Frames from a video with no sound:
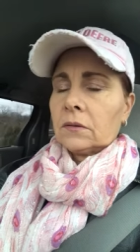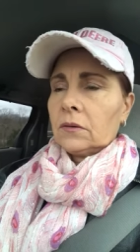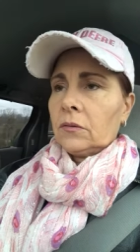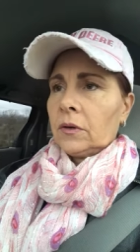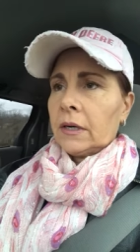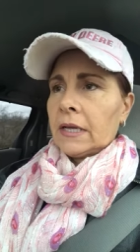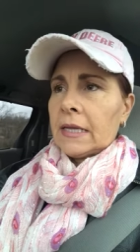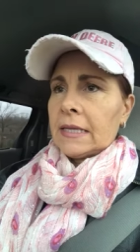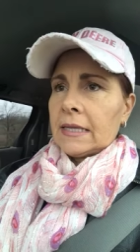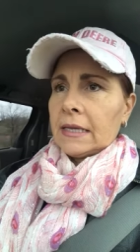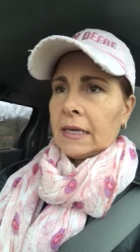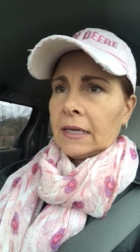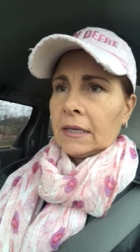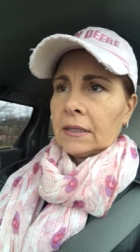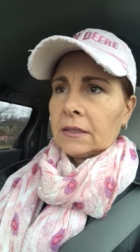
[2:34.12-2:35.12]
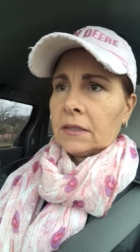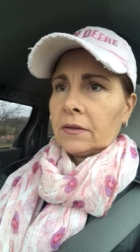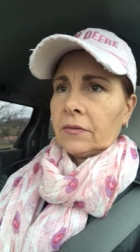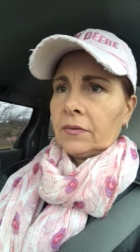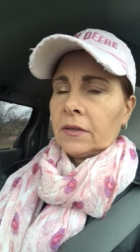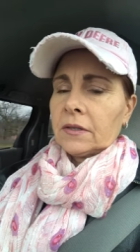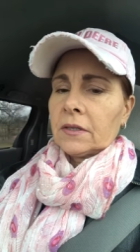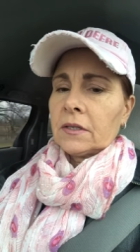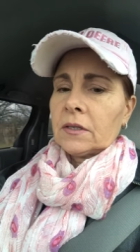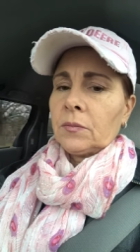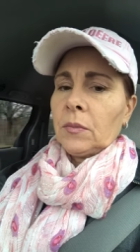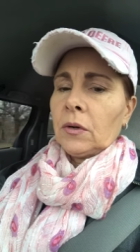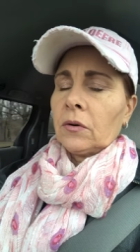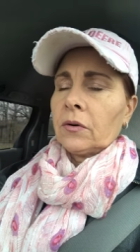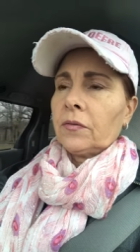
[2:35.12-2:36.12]
what he thinks, if this is
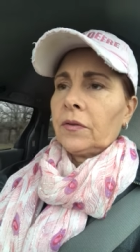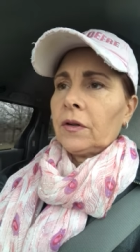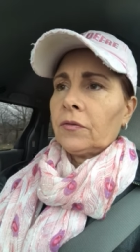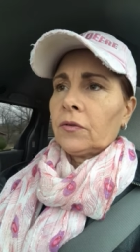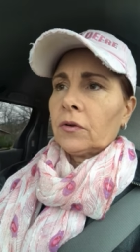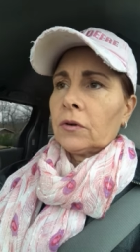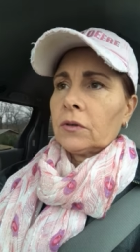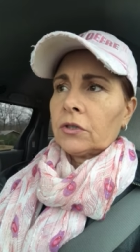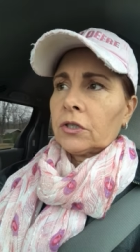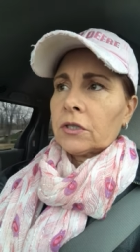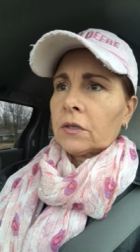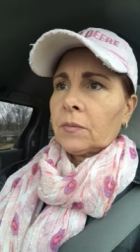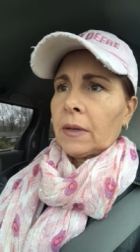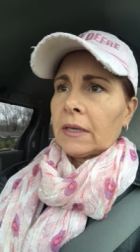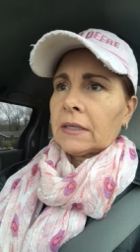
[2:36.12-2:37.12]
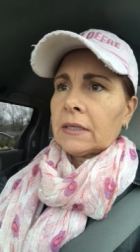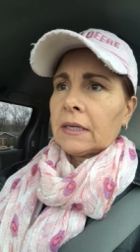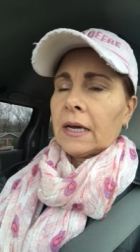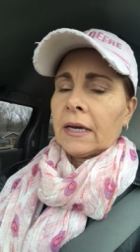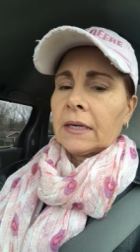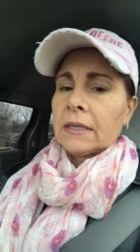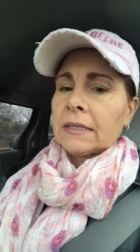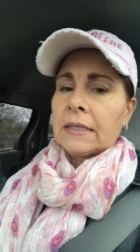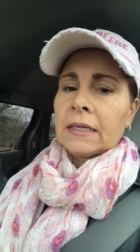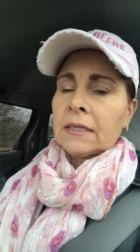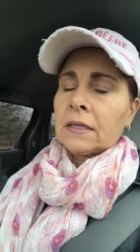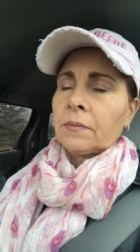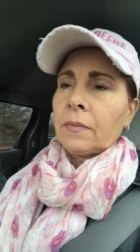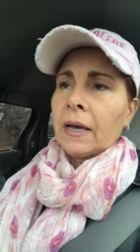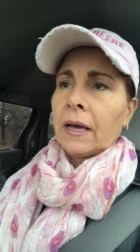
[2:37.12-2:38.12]
milk fever or just mastitis,
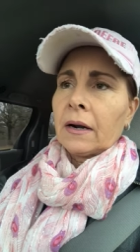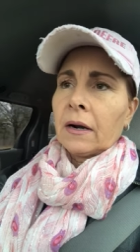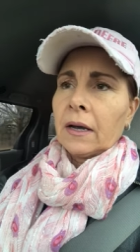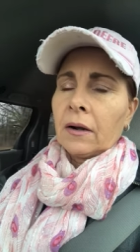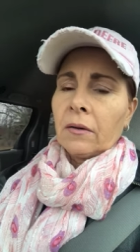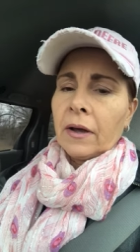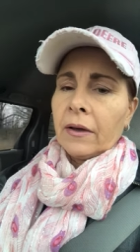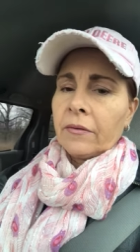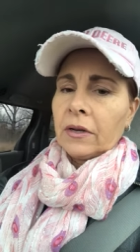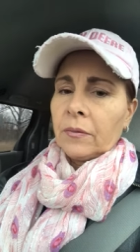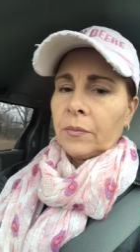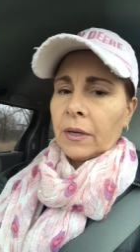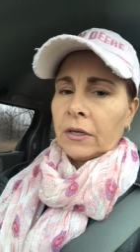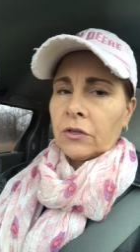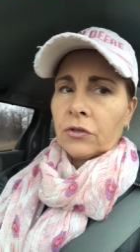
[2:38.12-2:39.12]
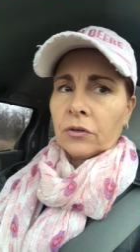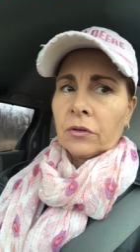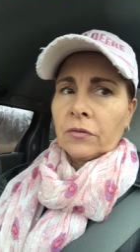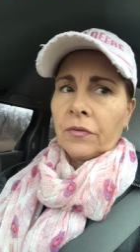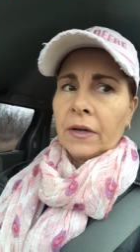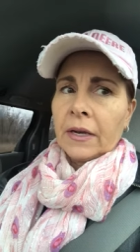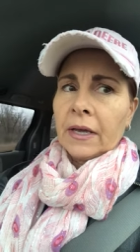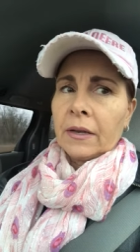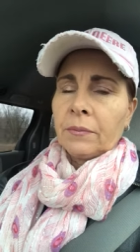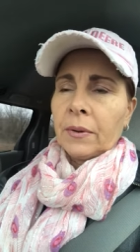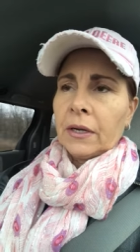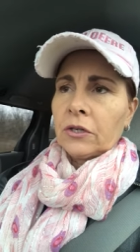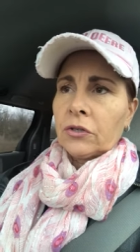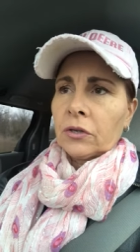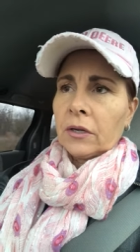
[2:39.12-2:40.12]
doesn't matter. I don't have any Baytril. If I'd had
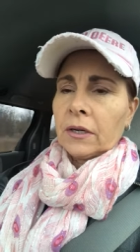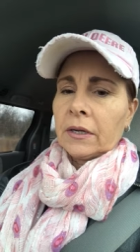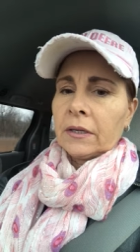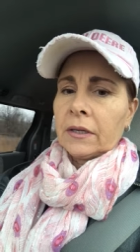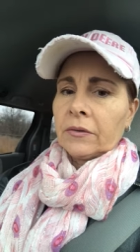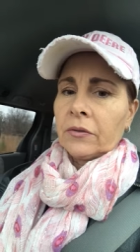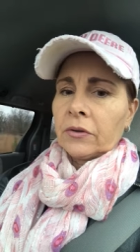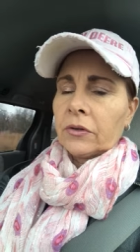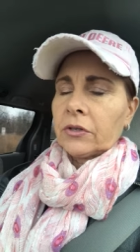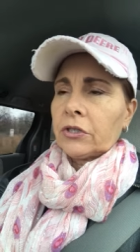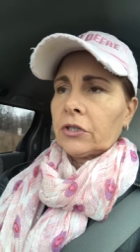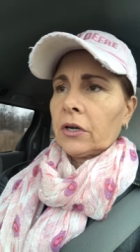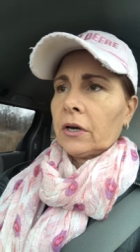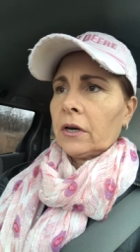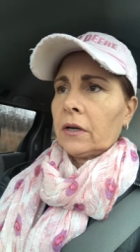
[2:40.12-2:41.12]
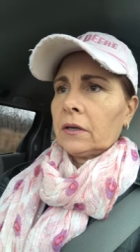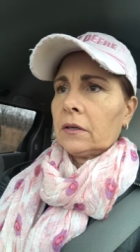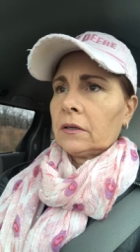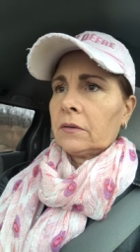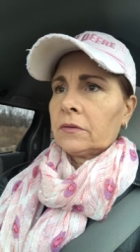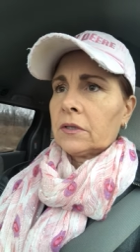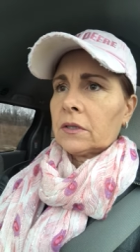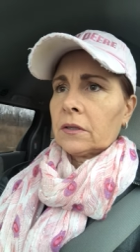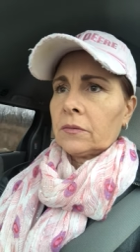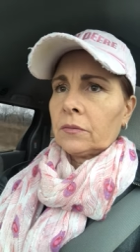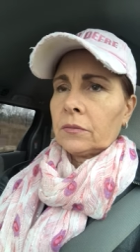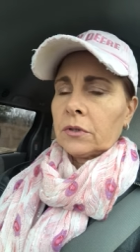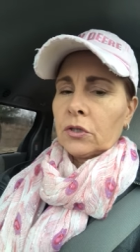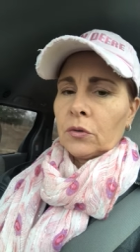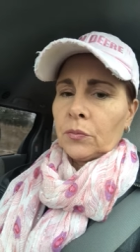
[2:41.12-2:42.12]
Baytril, I'd given her a shot. Some
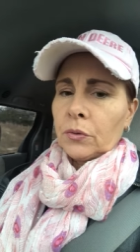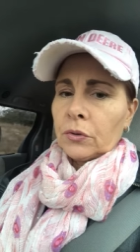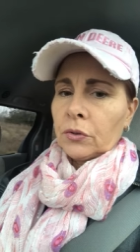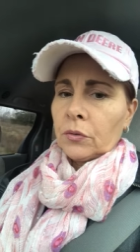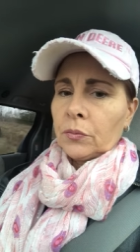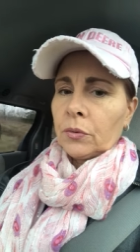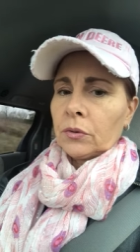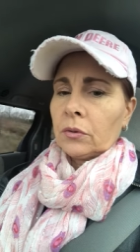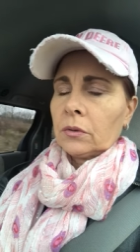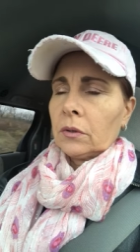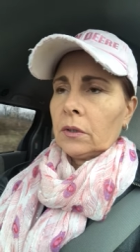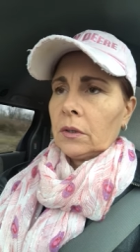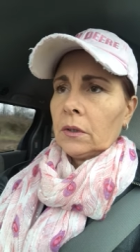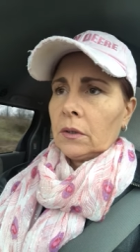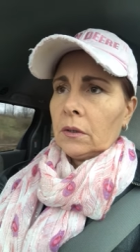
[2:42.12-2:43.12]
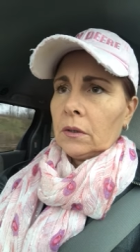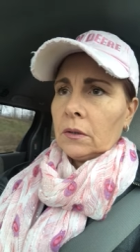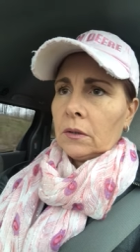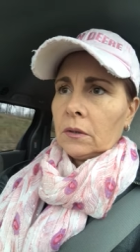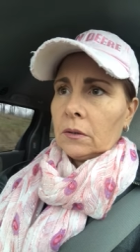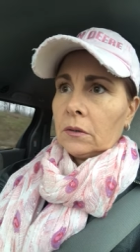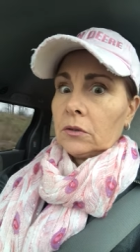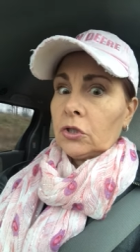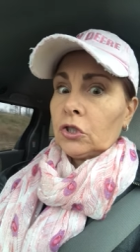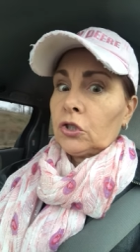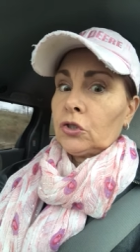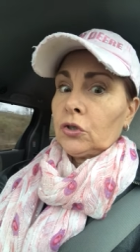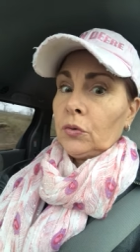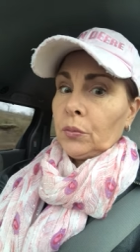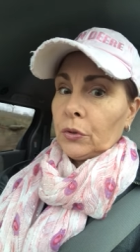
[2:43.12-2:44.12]
super duper,
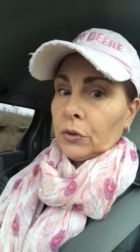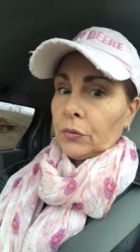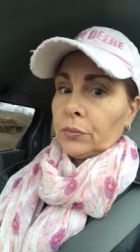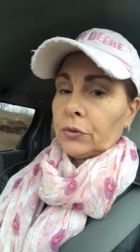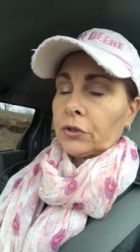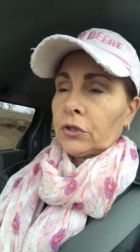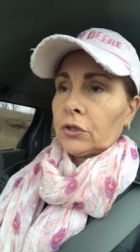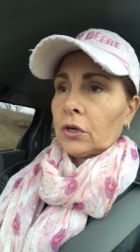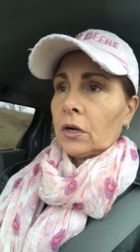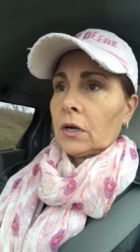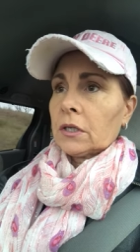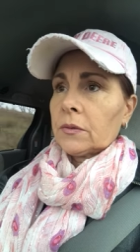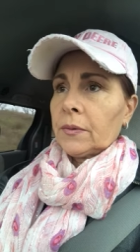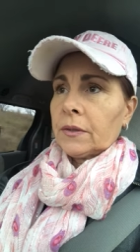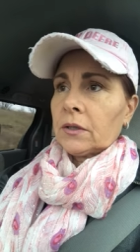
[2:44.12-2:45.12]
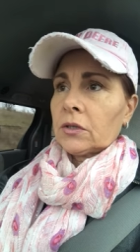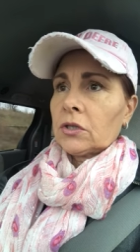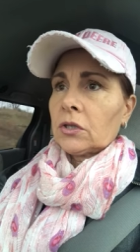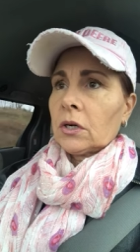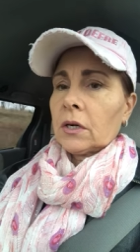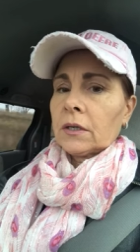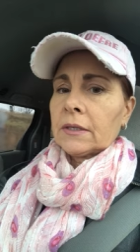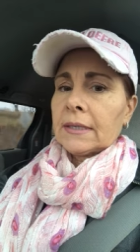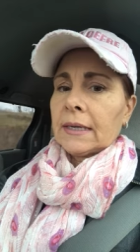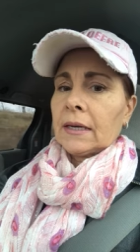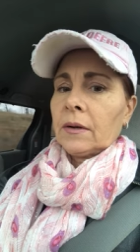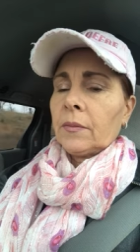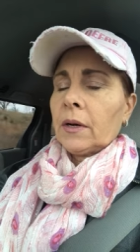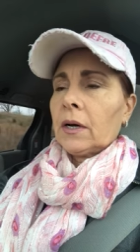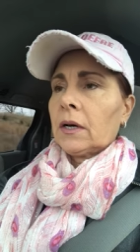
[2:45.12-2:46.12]
super duper strong. It's about the strongest
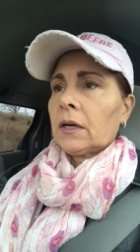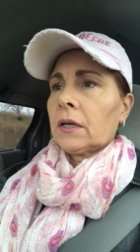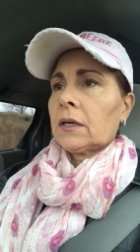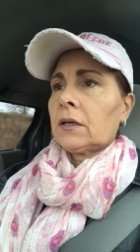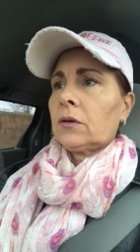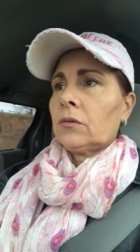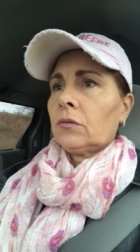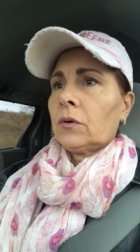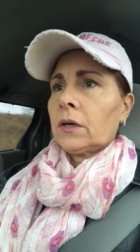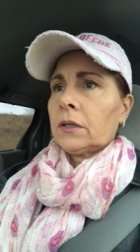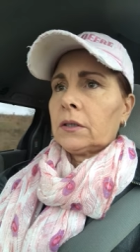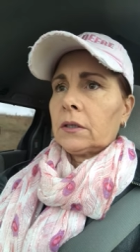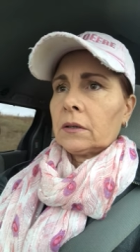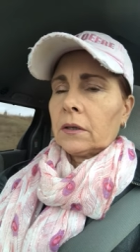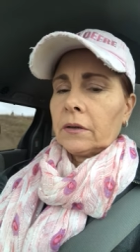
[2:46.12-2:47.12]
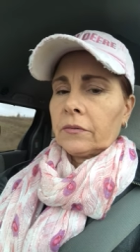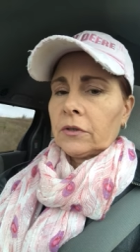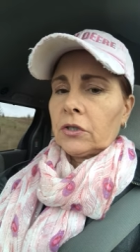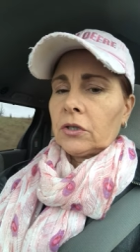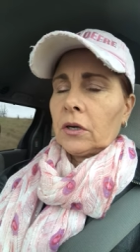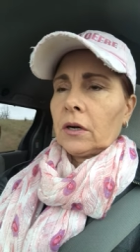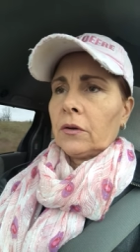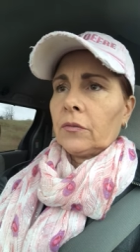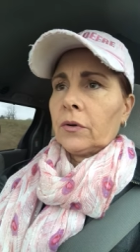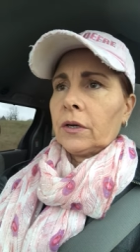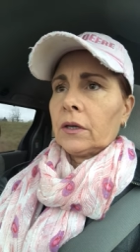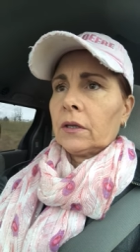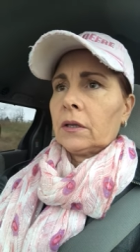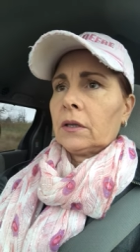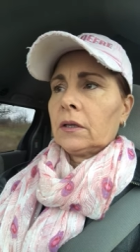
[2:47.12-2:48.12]
antibiotic you want to give a shot with.